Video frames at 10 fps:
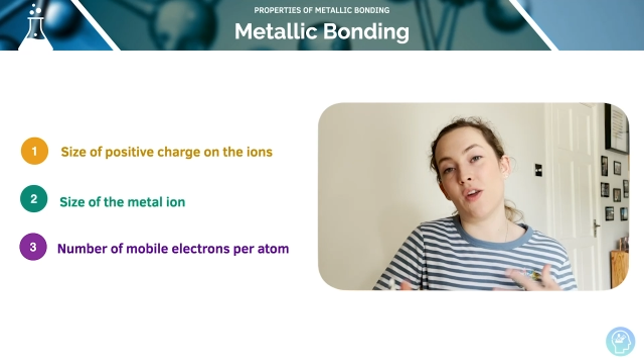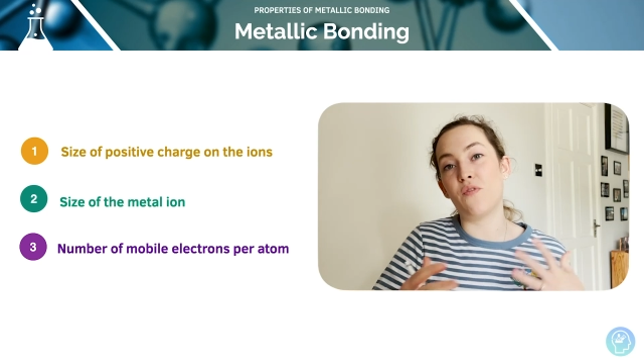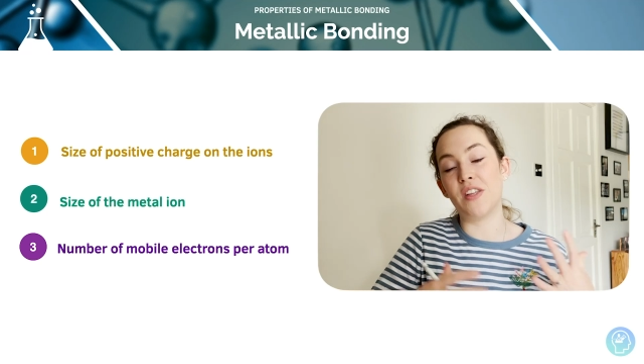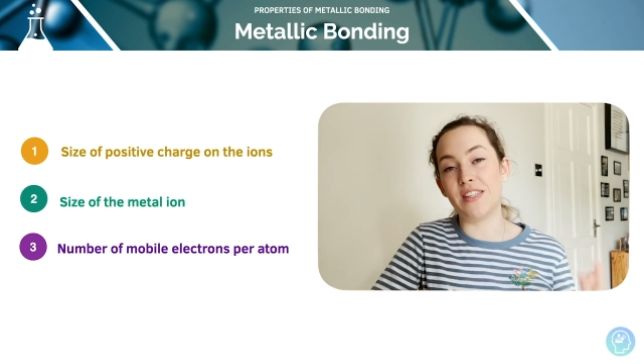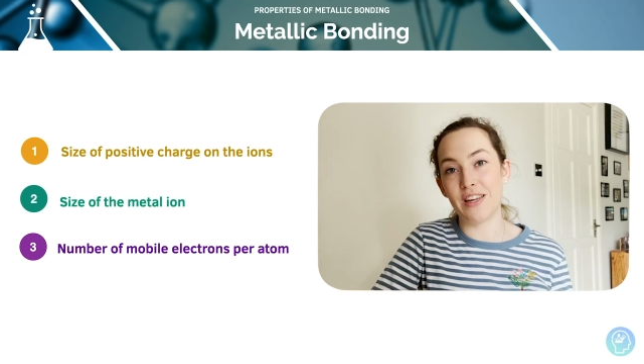
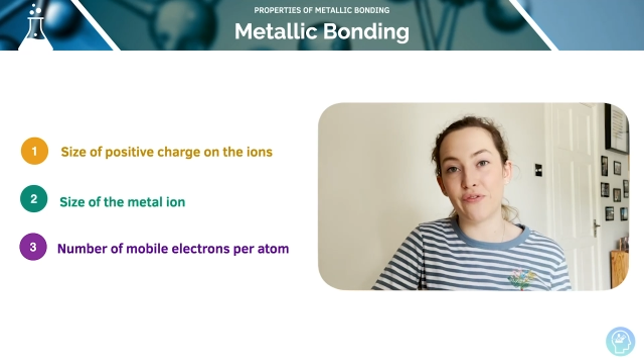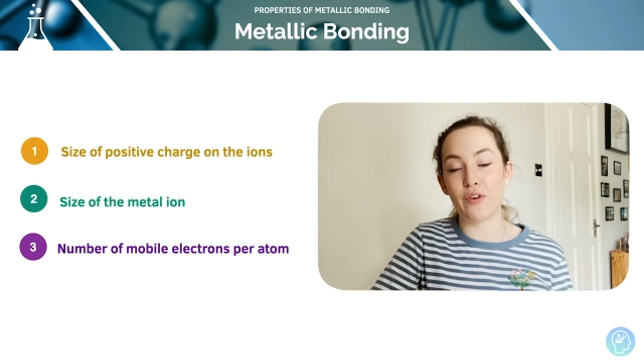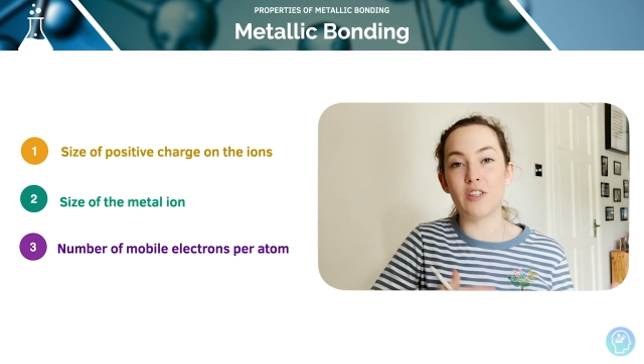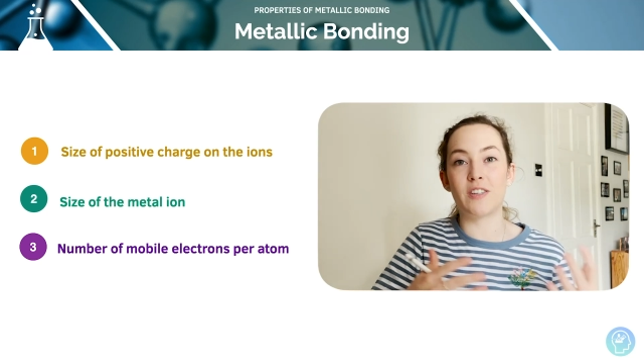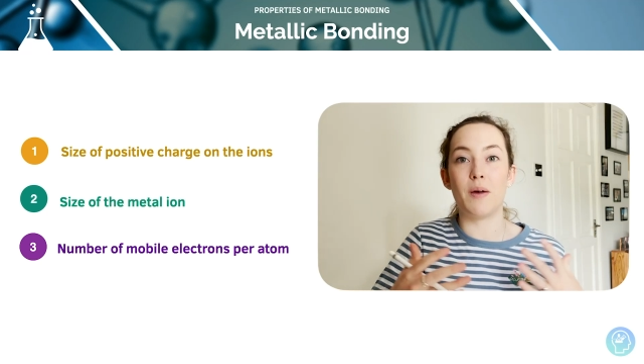of the
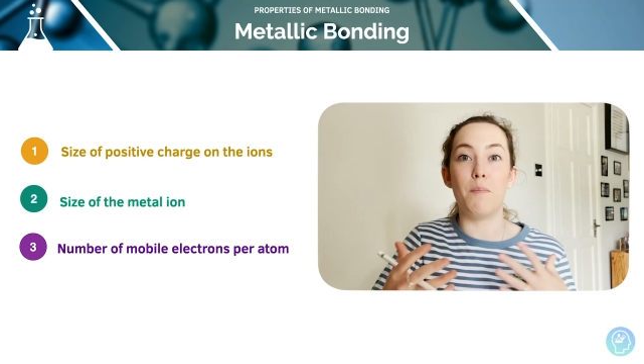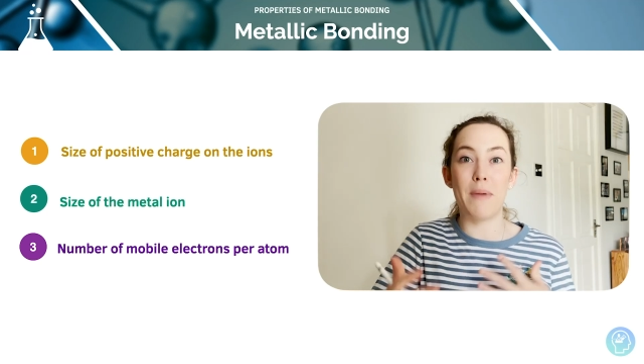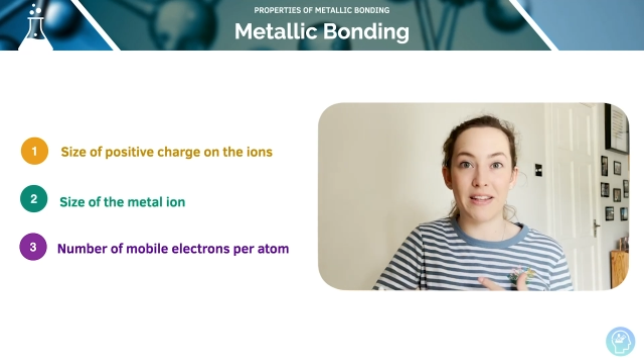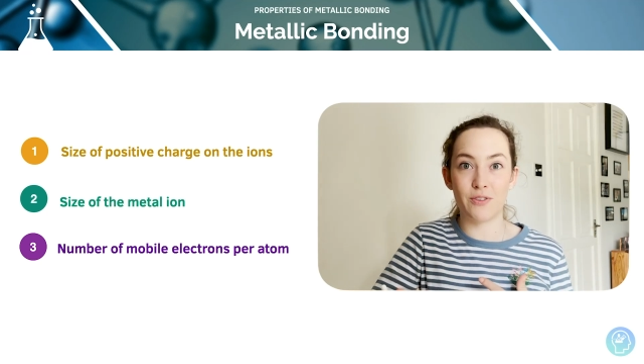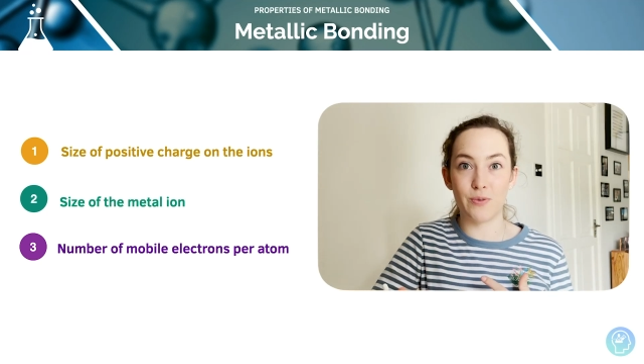different
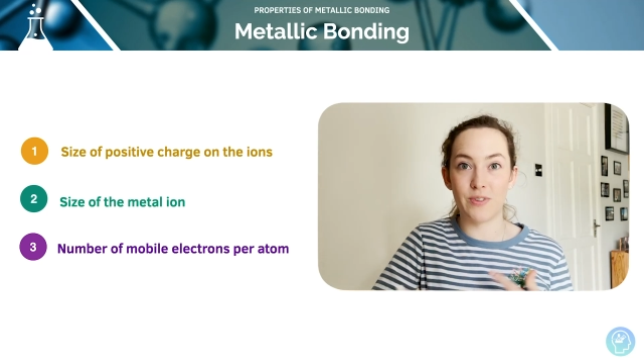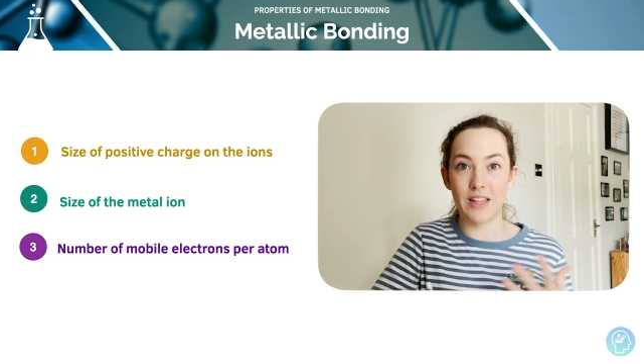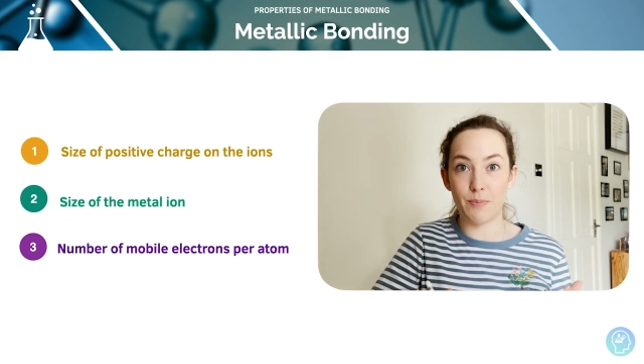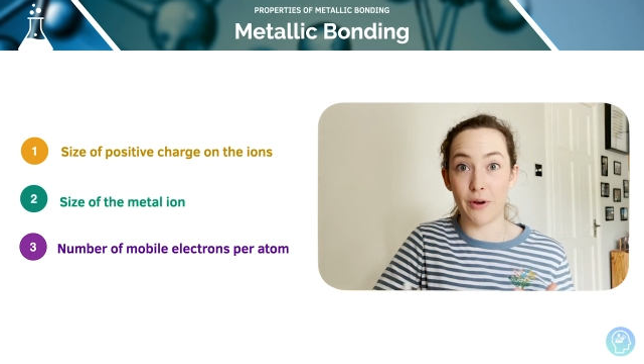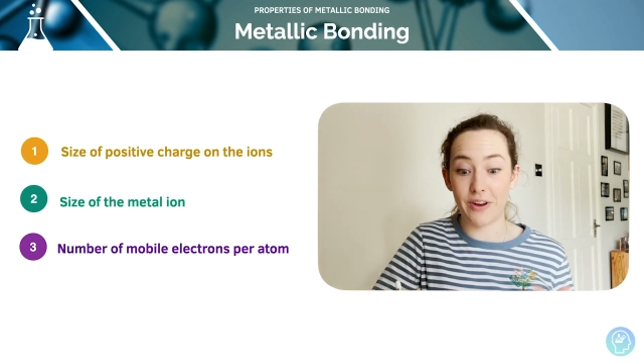metals in
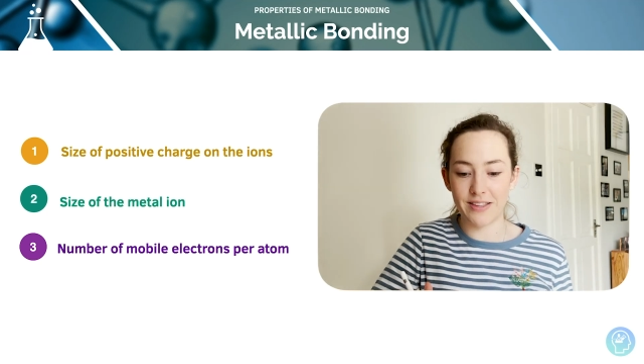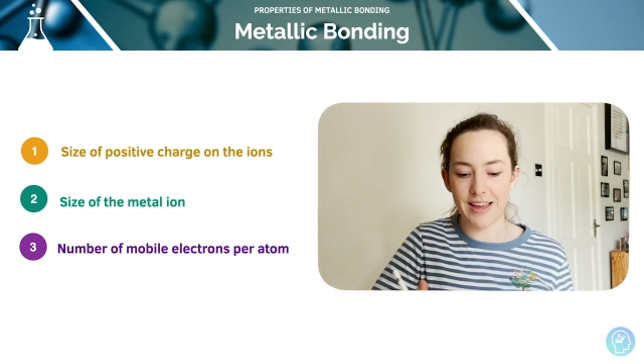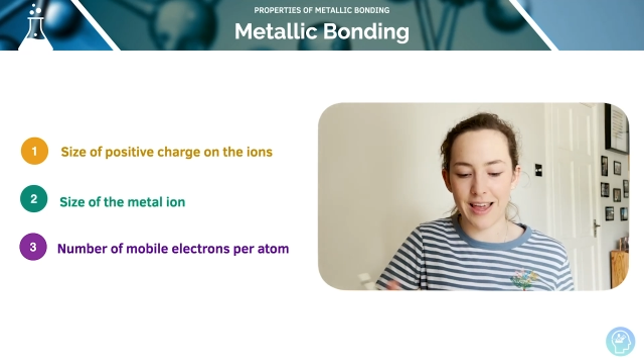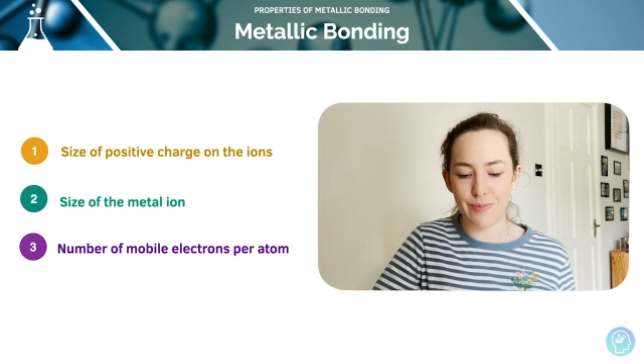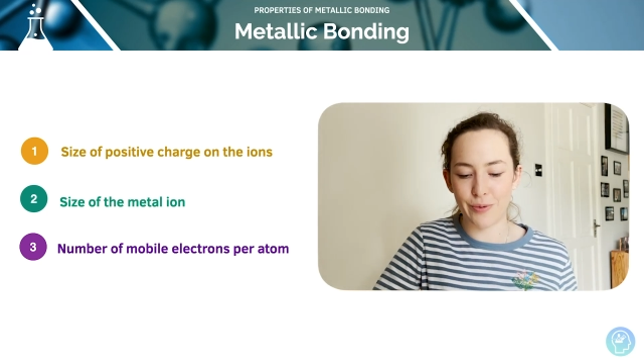the periodic
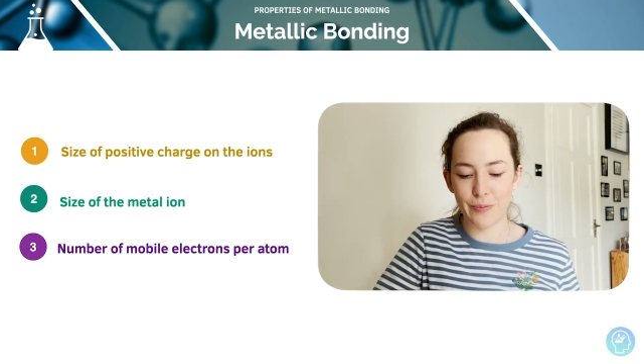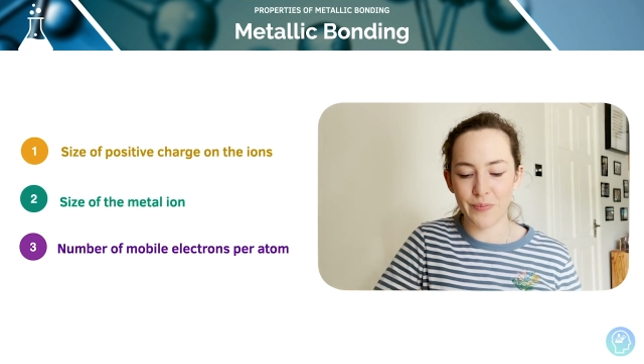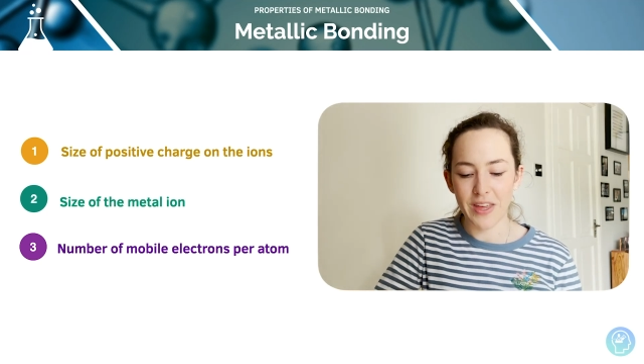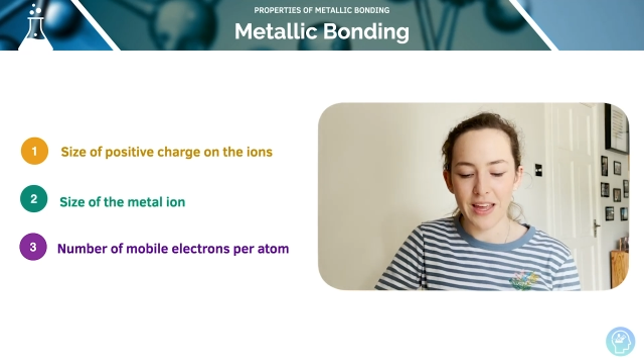table.